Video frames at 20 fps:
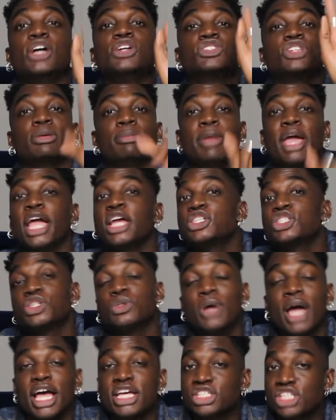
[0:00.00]
So make
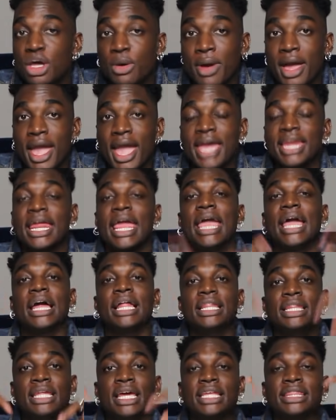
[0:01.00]
sure you guys go ahead and
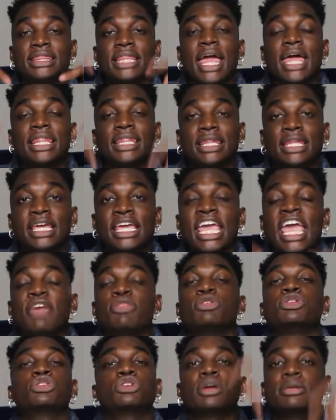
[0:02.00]
click that link
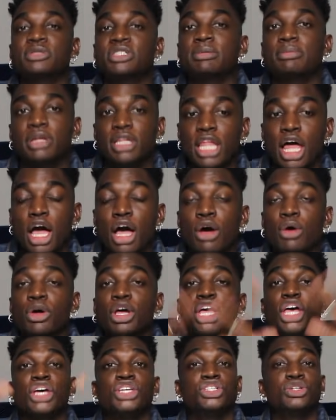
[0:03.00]
in the description below